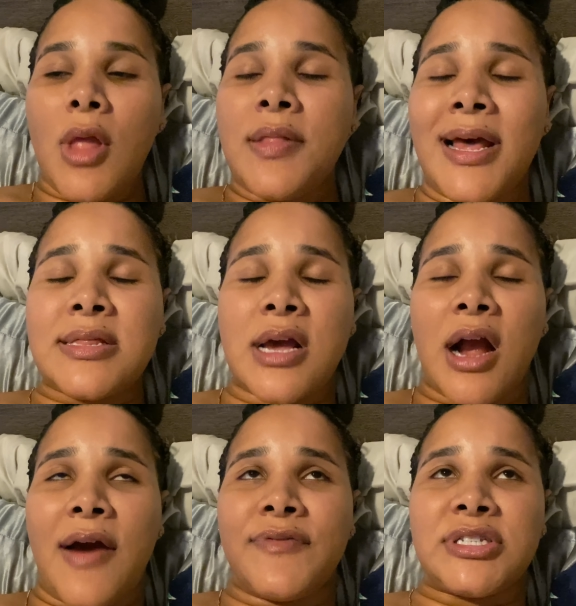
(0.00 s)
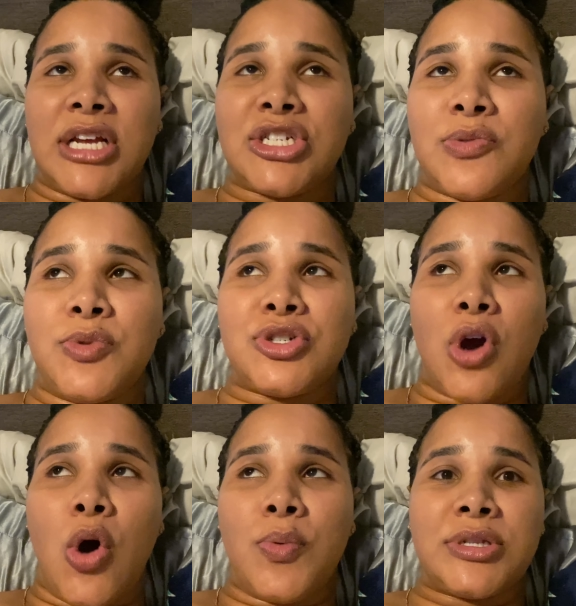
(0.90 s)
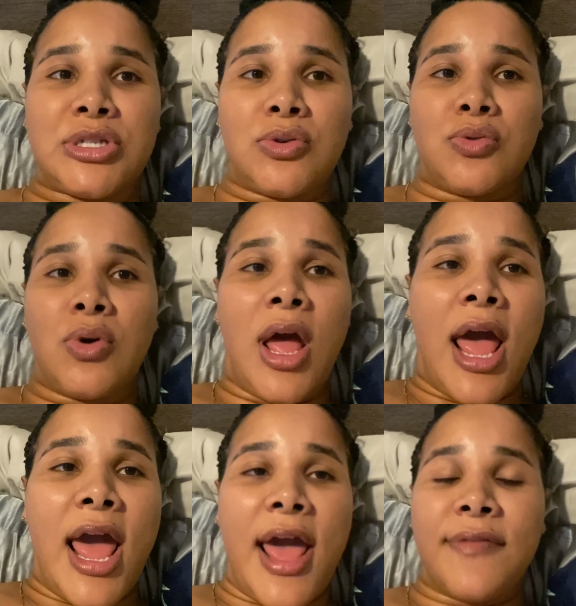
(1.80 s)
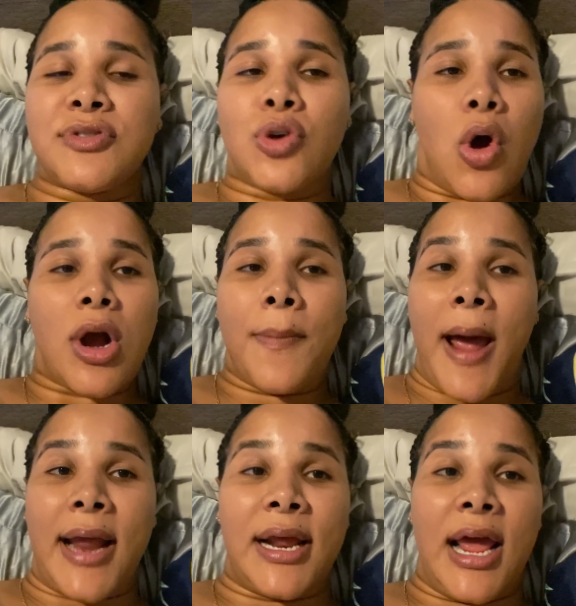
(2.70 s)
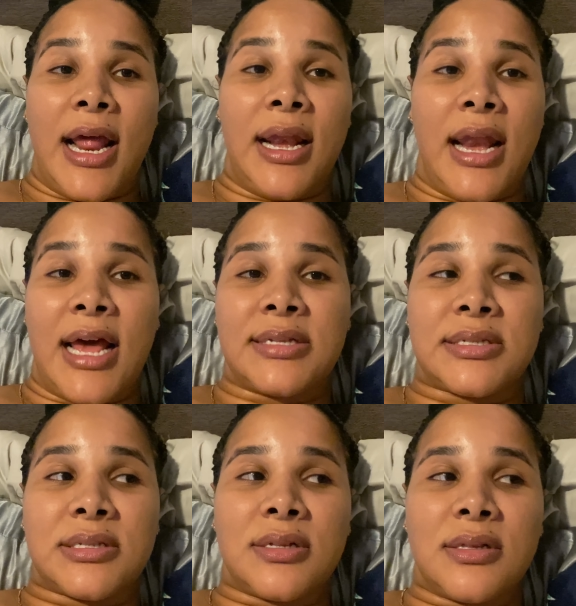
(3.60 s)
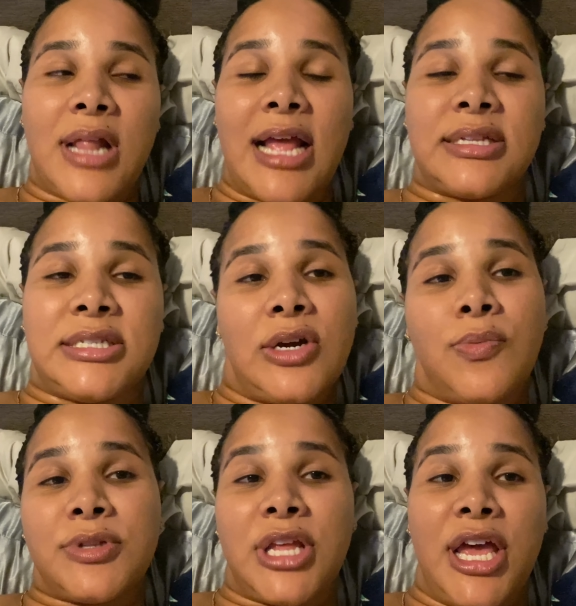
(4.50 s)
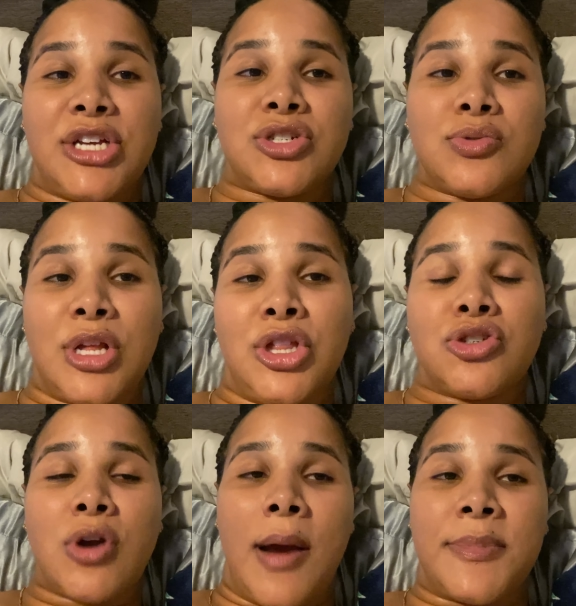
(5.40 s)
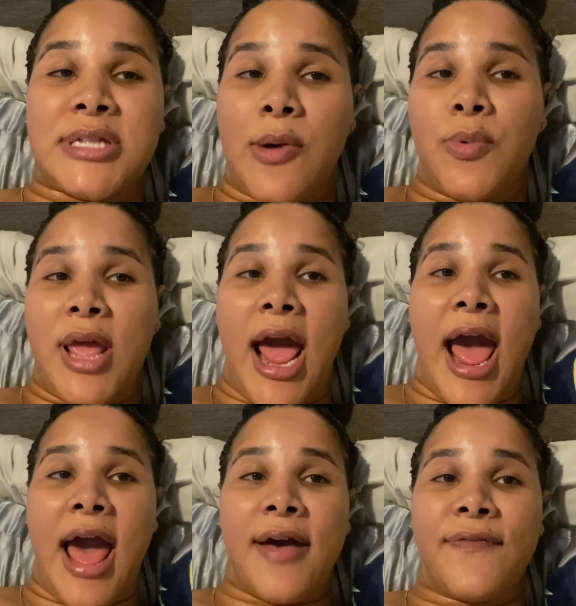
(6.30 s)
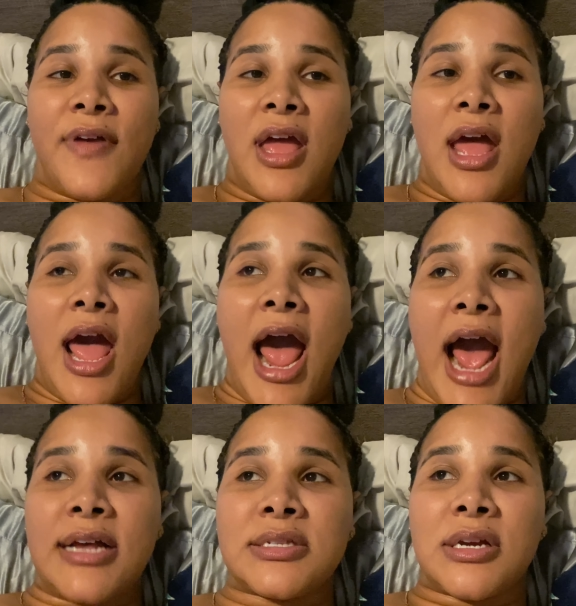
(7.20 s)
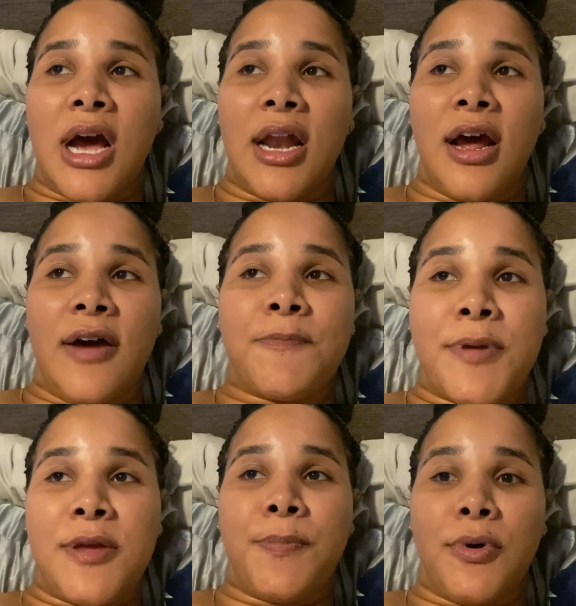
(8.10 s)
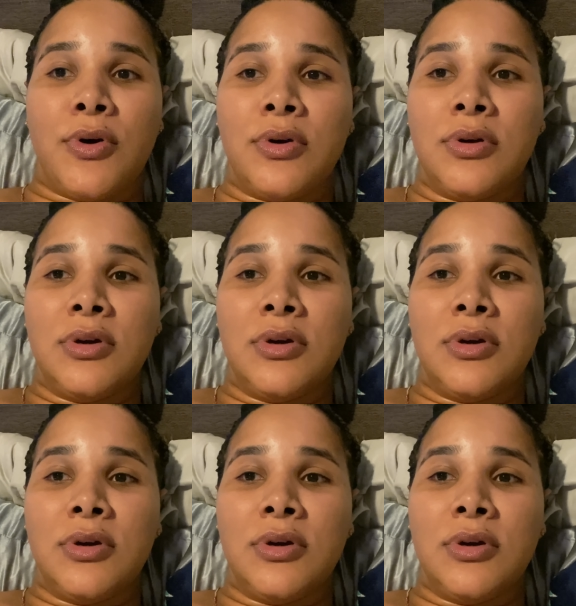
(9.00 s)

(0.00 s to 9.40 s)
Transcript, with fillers: that's a conversation we should always do if talk about it and let's like deal with the issues and the traumas that we have as color of people